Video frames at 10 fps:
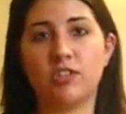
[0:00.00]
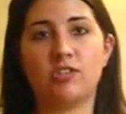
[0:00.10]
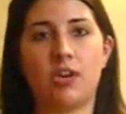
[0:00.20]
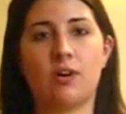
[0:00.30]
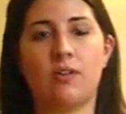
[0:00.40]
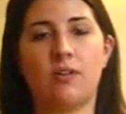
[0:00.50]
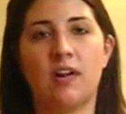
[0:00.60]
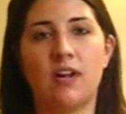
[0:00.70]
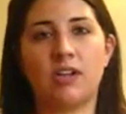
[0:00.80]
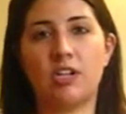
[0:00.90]
So,
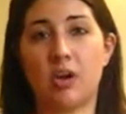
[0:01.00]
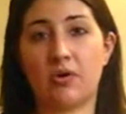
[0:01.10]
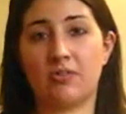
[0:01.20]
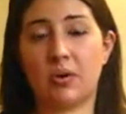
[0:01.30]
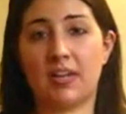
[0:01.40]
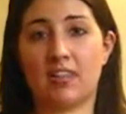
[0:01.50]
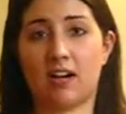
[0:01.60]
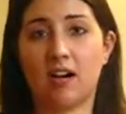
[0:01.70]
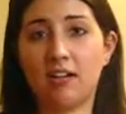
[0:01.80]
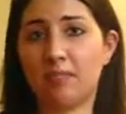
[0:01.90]
throwing in the
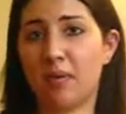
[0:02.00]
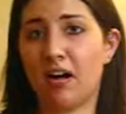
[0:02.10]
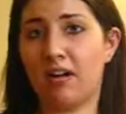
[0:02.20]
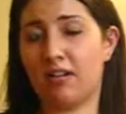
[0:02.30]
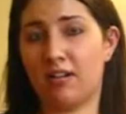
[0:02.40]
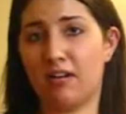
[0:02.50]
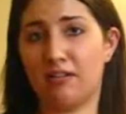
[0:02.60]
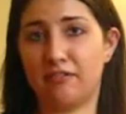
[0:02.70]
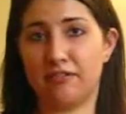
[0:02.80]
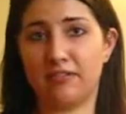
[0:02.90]
curveball of,